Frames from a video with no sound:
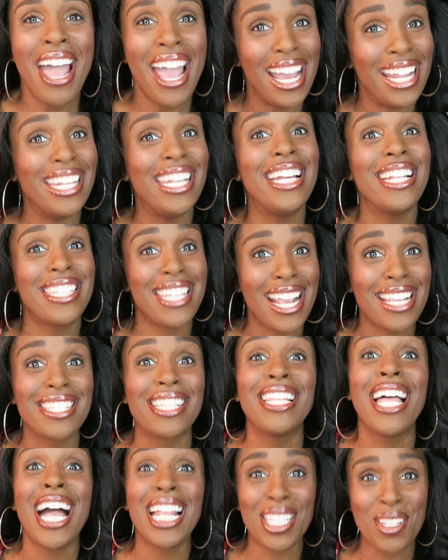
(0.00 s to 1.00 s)
And it takes
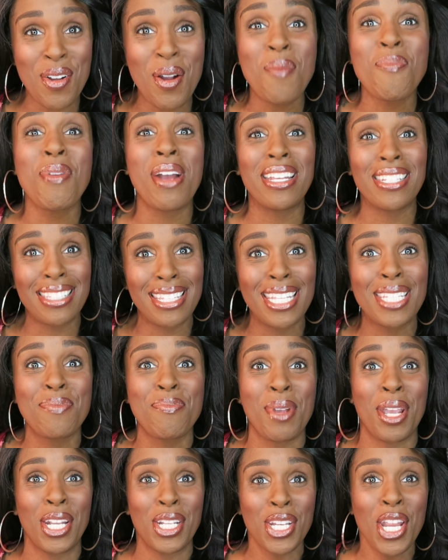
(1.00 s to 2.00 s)
a lot to impress this
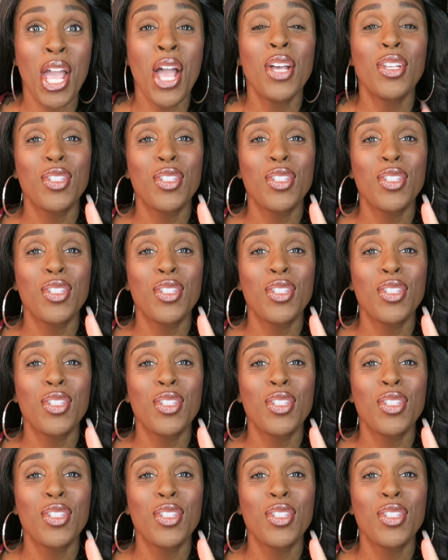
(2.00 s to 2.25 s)
bitch.